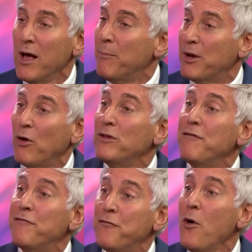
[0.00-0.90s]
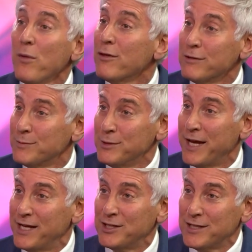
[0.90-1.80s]
but only four of those
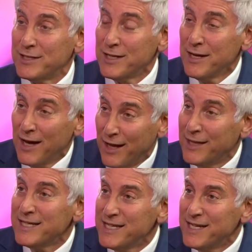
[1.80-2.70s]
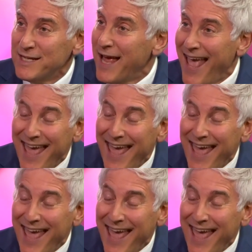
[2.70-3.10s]
mutations elicited